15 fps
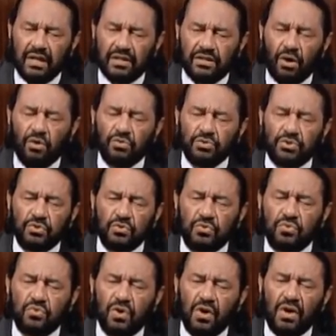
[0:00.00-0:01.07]
those
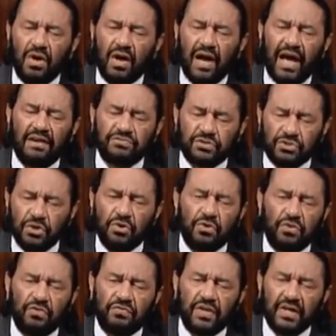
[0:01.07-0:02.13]
who have
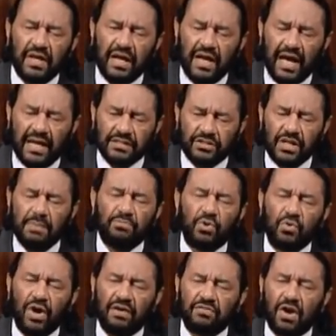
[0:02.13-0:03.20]
served and some
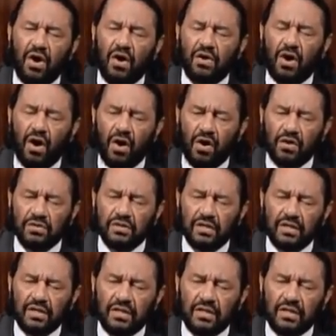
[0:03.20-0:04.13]
who have gone on